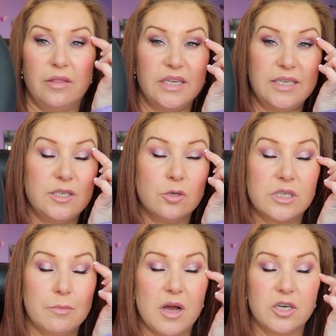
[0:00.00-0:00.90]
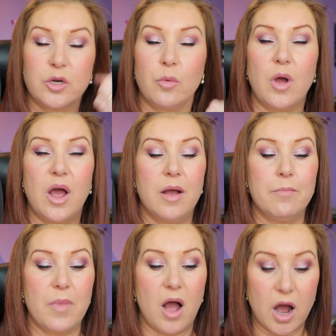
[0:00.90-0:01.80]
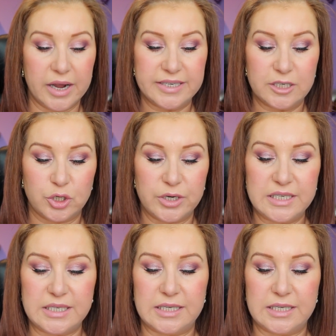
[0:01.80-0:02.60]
This is not so much hide-in treats,